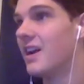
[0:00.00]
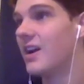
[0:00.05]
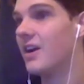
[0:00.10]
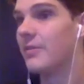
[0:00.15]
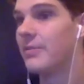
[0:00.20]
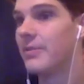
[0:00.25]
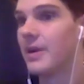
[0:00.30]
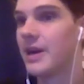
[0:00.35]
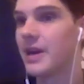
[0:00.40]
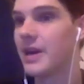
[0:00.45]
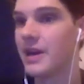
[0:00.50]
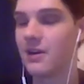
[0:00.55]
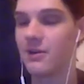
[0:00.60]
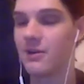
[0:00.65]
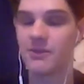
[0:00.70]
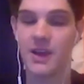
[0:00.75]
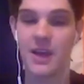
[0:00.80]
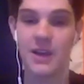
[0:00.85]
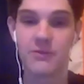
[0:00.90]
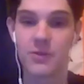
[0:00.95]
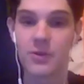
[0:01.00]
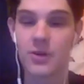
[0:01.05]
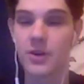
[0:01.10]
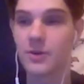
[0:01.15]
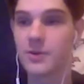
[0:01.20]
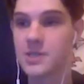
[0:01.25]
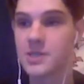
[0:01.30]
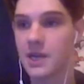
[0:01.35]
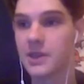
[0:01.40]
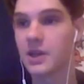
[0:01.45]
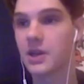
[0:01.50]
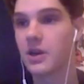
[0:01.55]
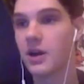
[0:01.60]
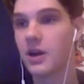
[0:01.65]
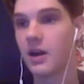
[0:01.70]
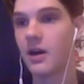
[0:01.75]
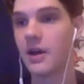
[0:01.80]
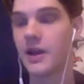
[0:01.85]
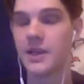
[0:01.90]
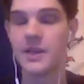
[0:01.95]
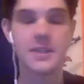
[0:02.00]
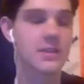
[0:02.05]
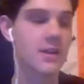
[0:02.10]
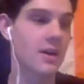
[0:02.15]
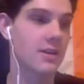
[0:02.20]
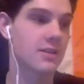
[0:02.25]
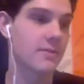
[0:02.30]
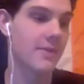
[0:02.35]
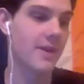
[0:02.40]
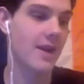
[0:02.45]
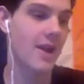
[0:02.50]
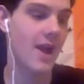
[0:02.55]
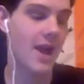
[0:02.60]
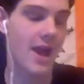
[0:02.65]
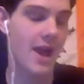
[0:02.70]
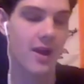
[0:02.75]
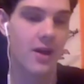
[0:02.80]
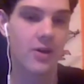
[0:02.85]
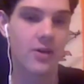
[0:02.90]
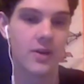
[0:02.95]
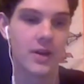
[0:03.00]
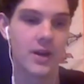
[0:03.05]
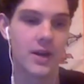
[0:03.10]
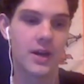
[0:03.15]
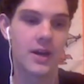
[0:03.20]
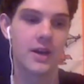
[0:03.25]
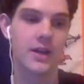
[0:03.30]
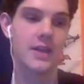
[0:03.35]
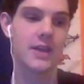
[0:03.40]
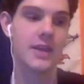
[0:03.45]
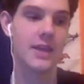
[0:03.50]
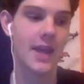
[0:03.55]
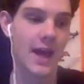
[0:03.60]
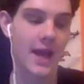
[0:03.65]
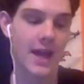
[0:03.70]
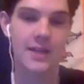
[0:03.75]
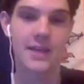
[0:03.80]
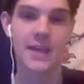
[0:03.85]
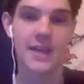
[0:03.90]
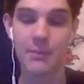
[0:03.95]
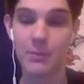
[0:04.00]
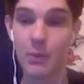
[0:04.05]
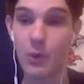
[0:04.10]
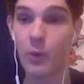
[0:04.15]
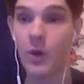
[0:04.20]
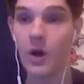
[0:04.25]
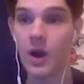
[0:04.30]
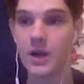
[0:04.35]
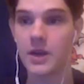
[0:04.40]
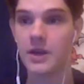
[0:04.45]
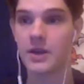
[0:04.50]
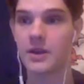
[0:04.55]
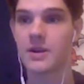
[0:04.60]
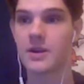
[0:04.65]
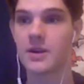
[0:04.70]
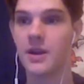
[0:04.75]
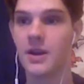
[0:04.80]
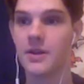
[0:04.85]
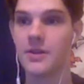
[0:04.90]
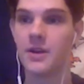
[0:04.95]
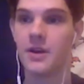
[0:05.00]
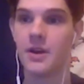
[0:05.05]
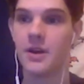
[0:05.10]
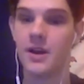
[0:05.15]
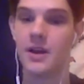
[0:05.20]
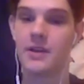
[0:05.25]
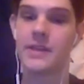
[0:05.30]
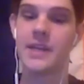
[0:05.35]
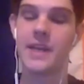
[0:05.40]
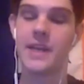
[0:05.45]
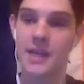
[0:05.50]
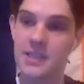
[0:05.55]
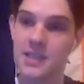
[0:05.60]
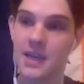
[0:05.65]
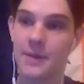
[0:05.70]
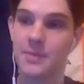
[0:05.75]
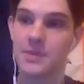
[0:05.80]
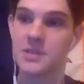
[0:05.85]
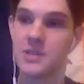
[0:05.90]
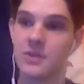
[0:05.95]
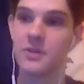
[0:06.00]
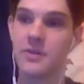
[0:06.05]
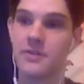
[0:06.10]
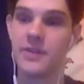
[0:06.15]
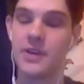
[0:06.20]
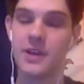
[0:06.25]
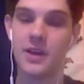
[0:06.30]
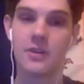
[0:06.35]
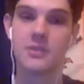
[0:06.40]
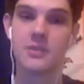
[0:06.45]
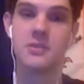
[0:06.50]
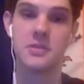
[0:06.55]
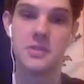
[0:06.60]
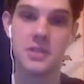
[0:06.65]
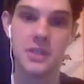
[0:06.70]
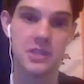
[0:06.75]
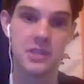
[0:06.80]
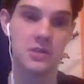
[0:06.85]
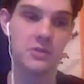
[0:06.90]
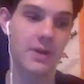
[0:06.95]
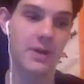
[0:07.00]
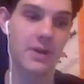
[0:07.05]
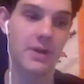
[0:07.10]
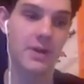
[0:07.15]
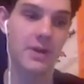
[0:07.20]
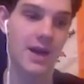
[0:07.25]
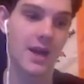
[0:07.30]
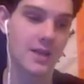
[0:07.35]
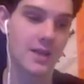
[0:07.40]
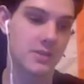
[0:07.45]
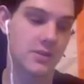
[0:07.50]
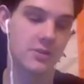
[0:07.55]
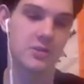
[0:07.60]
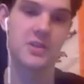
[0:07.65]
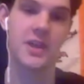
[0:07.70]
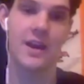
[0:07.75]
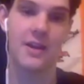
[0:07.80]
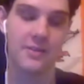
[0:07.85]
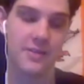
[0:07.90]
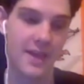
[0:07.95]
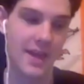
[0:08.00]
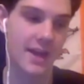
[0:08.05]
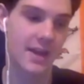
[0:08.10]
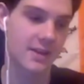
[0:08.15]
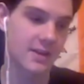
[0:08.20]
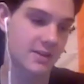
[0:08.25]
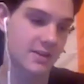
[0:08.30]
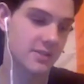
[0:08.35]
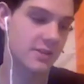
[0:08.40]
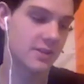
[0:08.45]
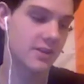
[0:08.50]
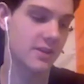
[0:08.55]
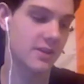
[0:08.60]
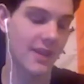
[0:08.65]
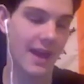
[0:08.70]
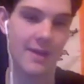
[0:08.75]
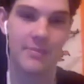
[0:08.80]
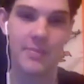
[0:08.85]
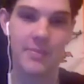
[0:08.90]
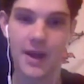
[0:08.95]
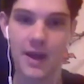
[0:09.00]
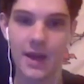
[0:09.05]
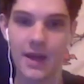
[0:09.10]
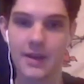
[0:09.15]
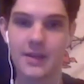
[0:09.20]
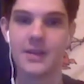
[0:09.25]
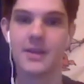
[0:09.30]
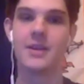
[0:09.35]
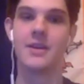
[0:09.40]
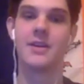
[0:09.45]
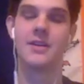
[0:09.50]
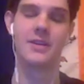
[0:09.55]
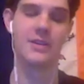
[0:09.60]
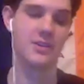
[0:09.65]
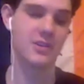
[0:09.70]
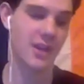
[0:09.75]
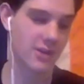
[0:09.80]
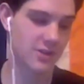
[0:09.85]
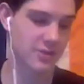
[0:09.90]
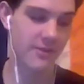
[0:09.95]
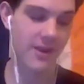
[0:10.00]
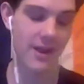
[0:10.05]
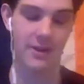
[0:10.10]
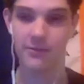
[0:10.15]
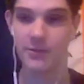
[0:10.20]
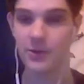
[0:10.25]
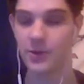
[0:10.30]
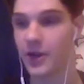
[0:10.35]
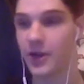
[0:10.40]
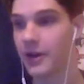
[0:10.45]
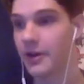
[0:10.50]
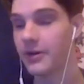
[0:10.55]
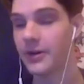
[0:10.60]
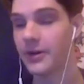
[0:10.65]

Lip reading: But Ryan Ruocco was on the call, and he talked about how he had Kemba Walker on the next episode of the R2C2 pod. So shout out to that pod. Shout out to Ryan Ruocco.